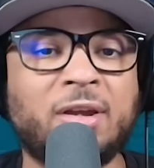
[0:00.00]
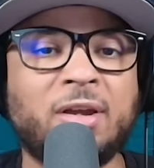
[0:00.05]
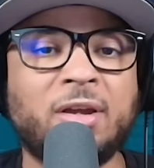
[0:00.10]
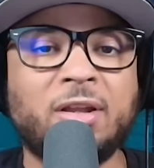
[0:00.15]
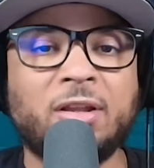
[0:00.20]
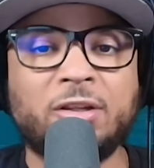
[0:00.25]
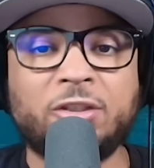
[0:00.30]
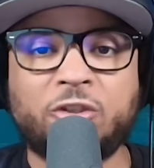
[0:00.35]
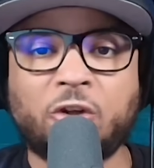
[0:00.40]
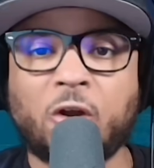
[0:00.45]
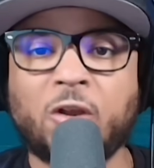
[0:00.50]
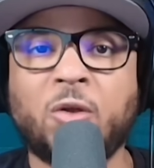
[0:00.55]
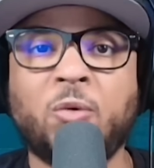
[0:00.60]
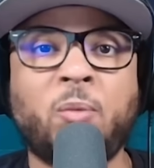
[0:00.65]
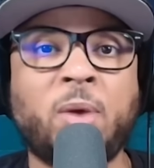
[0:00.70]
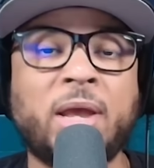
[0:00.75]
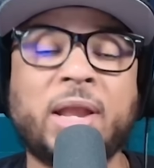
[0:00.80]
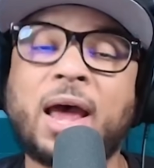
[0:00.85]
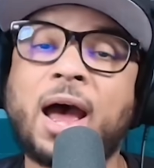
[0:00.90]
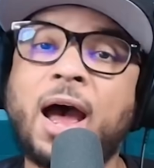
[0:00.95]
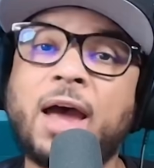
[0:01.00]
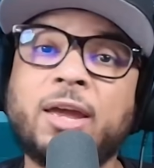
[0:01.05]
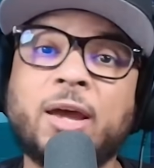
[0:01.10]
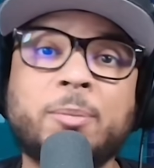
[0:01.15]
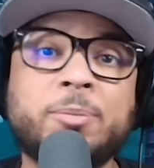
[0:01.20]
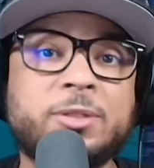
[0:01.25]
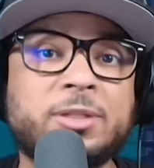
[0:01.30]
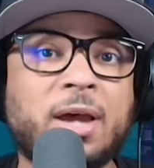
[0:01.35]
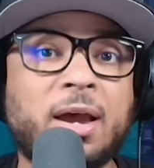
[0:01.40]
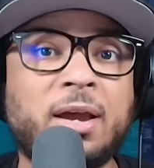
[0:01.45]
Charlotte went high
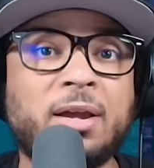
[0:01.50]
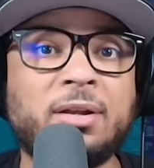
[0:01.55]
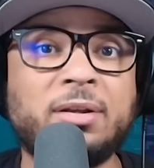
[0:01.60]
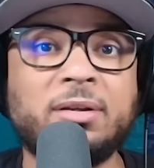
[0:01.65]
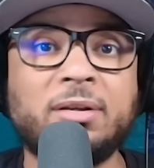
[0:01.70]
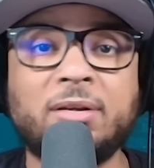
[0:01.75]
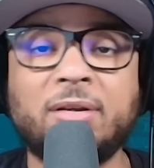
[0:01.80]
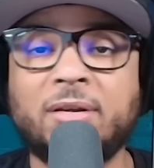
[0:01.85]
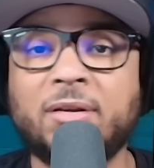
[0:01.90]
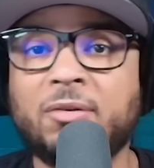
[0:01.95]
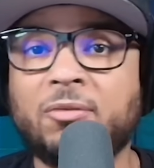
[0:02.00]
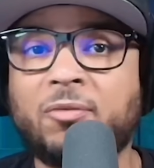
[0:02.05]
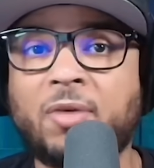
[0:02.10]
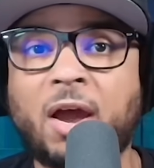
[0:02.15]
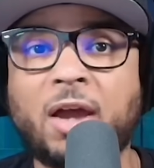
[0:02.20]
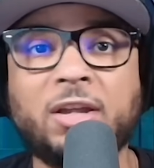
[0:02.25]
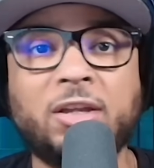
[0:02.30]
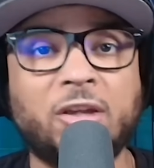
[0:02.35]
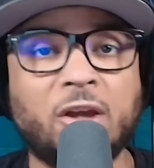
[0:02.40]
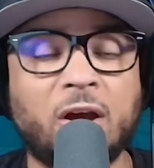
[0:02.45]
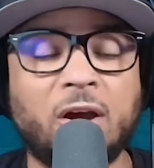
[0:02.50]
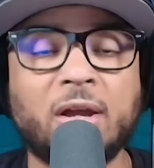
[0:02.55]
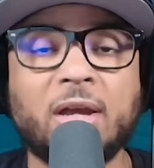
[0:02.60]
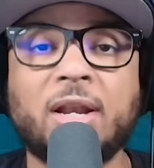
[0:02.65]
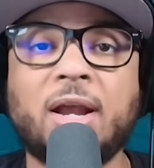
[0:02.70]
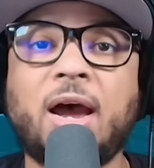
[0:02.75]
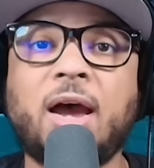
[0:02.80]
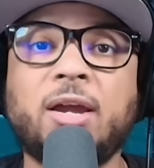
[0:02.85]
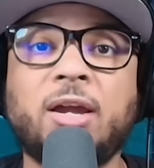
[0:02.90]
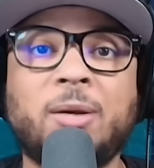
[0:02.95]
upside, right? Young
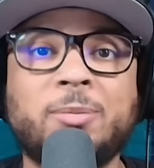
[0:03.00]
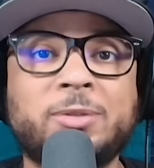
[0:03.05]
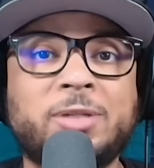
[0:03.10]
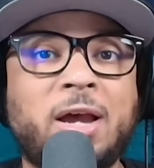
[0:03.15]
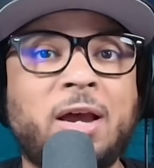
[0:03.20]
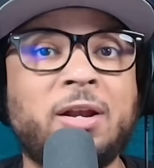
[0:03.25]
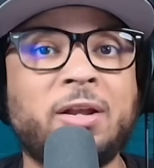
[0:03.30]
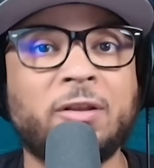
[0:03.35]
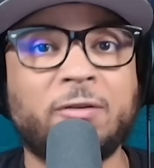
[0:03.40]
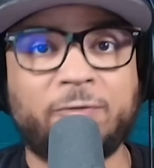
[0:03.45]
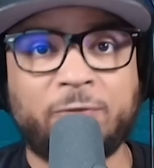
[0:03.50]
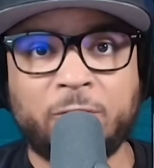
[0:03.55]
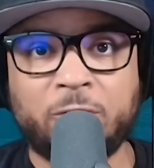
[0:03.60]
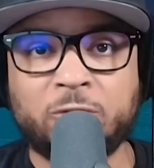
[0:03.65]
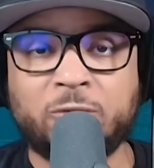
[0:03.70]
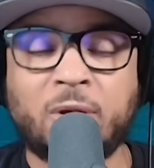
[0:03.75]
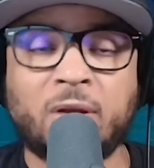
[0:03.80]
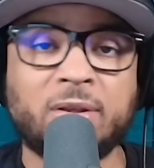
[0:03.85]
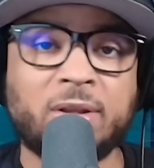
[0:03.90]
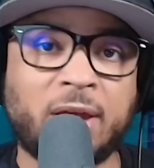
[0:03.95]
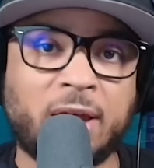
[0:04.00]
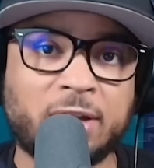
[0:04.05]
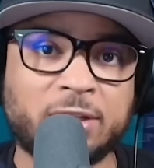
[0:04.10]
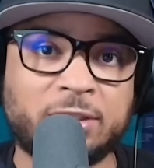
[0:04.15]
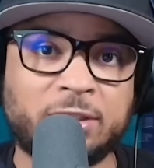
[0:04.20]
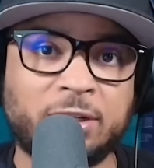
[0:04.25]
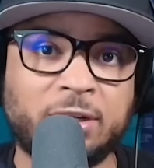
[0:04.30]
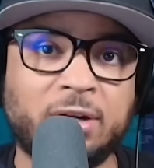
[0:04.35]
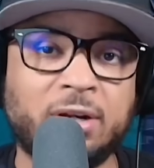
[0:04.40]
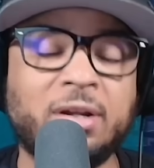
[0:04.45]
and high upside in the first round
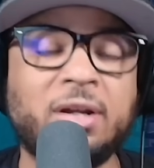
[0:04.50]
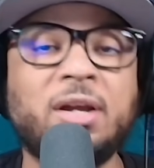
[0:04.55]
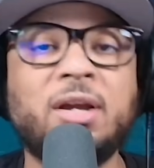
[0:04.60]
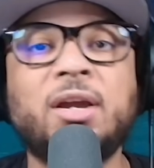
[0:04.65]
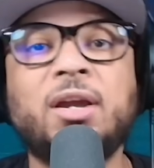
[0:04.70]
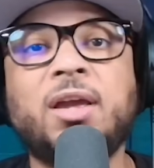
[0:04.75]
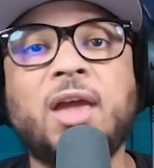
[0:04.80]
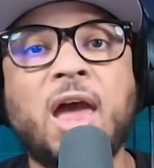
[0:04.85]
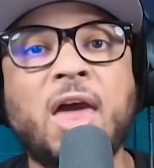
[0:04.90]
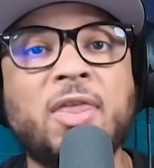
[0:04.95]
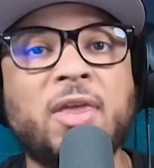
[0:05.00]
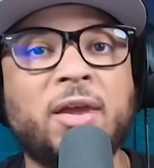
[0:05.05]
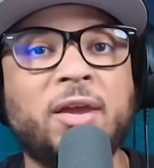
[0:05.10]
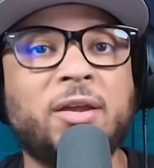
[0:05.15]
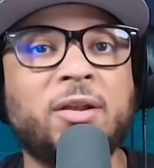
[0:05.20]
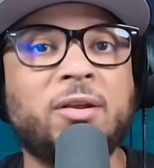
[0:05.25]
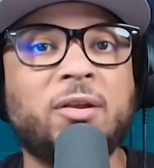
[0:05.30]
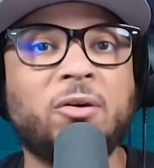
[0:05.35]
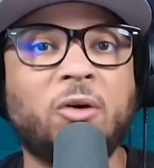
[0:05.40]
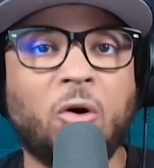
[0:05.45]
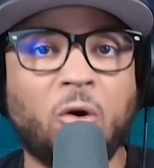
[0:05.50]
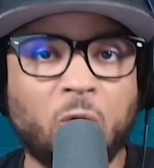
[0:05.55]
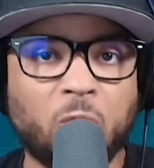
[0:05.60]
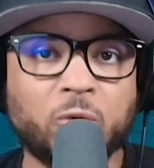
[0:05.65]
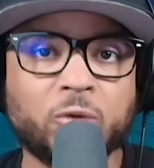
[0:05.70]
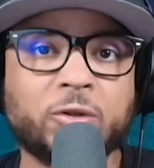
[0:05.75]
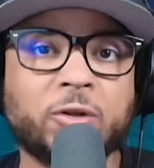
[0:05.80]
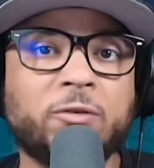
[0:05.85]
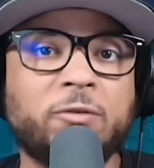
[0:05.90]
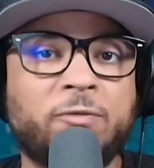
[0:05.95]
last year, and then
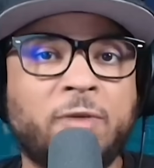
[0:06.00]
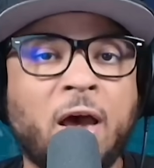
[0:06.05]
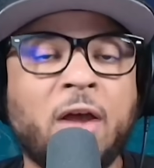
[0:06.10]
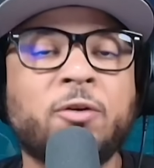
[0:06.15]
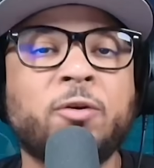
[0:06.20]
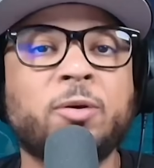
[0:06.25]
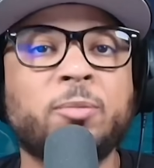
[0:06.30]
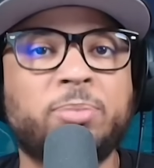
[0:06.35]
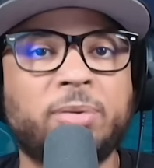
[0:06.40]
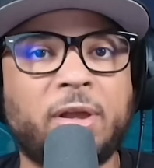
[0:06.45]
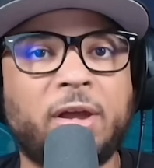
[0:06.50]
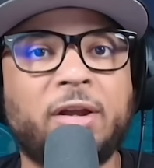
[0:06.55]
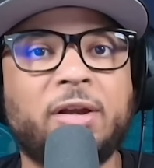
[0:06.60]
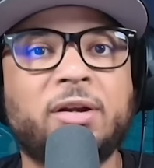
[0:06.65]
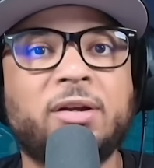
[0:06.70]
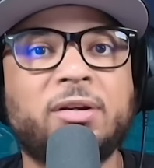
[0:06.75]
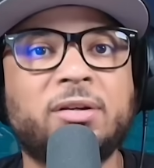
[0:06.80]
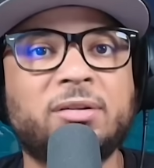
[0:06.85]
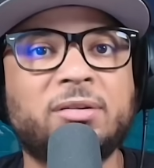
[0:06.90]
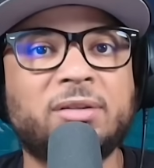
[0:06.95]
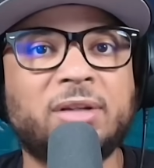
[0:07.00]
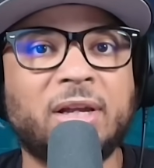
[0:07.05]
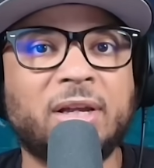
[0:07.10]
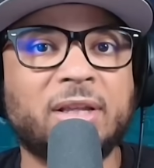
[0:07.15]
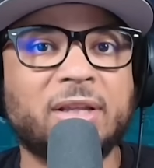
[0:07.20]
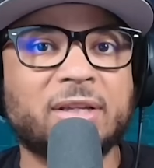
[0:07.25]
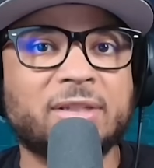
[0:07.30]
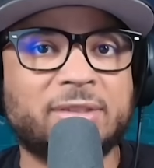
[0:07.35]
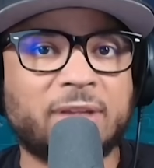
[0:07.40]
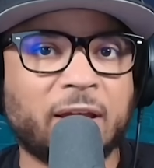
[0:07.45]
older veteran player
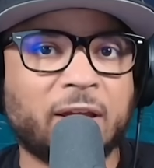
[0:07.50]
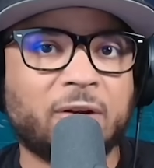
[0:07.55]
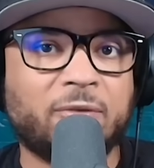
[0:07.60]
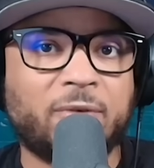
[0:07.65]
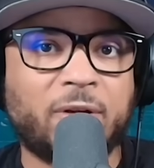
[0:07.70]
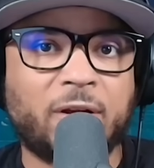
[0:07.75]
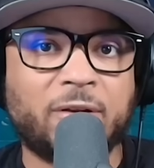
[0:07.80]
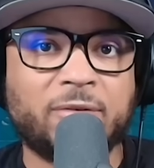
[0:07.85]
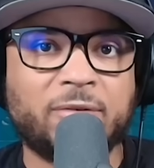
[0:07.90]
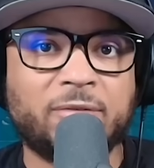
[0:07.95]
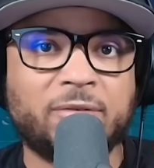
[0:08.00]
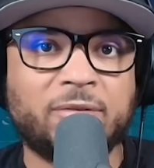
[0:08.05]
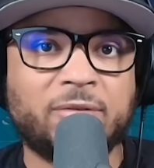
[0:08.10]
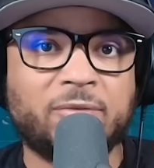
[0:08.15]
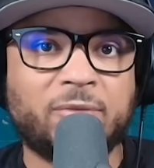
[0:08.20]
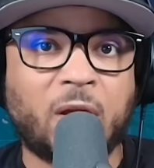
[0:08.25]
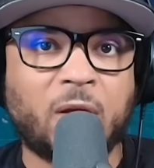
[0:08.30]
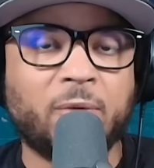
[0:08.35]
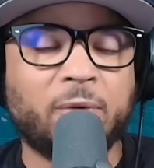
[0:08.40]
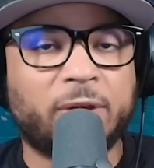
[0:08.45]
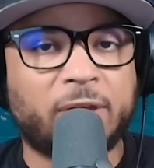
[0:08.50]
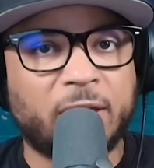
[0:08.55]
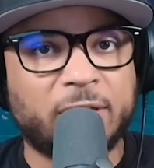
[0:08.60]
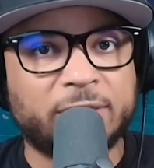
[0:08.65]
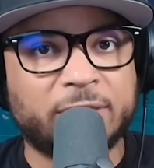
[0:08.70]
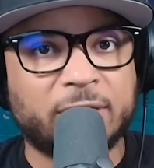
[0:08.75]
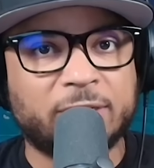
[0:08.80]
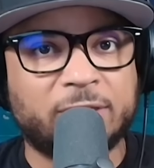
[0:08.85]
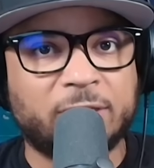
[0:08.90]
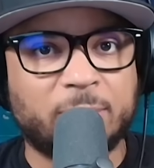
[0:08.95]
in the second round, right, with
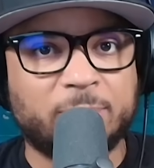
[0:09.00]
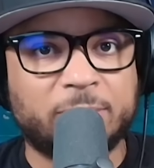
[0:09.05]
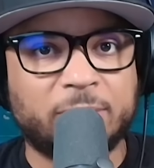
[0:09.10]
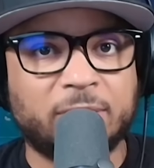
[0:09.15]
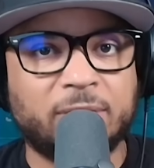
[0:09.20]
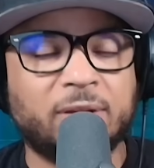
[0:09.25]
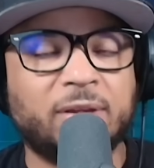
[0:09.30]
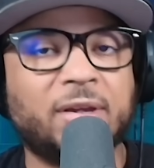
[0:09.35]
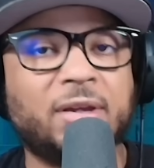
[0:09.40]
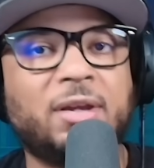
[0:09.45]
KJ Simpson.